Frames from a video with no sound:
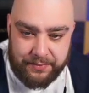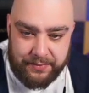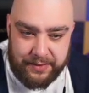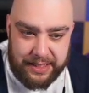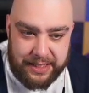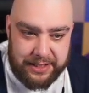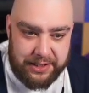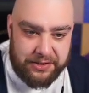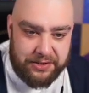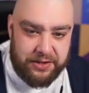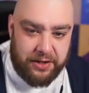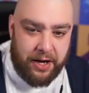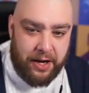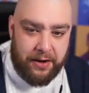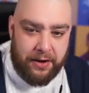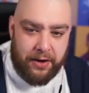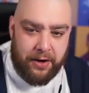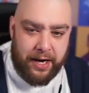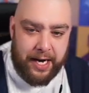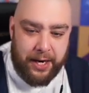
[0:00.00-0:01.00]
He's also got
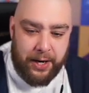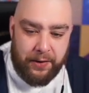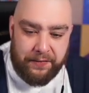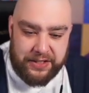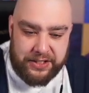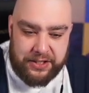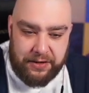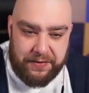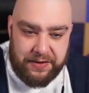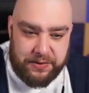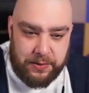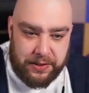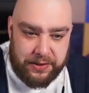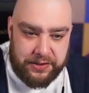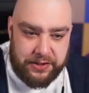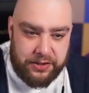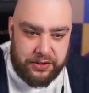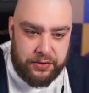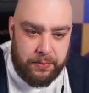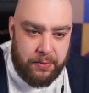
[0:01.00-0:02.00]
uh, other stuff as well.
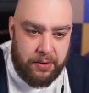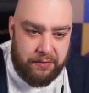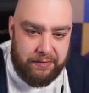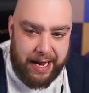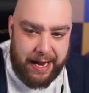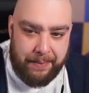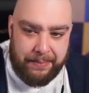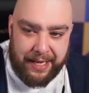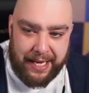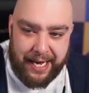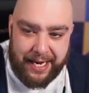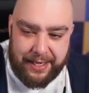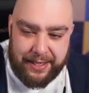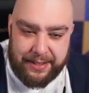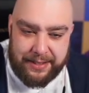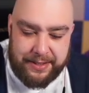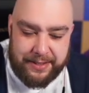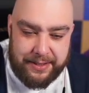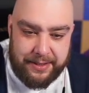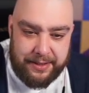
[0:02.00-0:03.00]
So jumbo rare
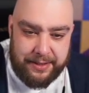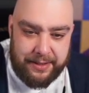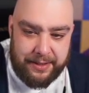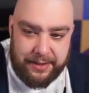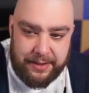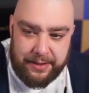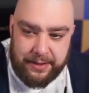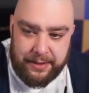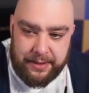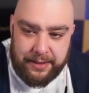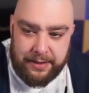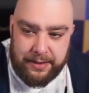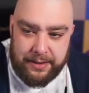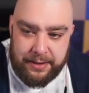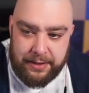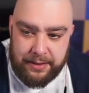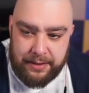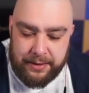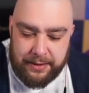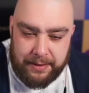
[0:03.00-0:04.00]
plaques
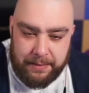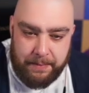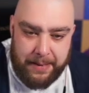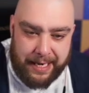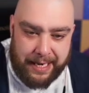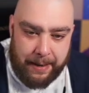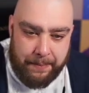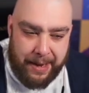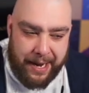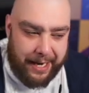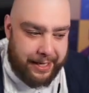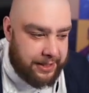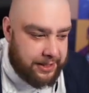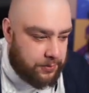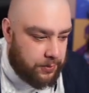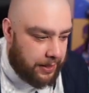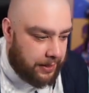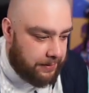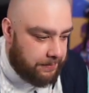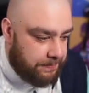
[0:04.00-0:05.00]
the mega pack as
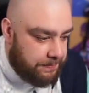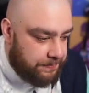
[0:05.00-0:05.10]
well.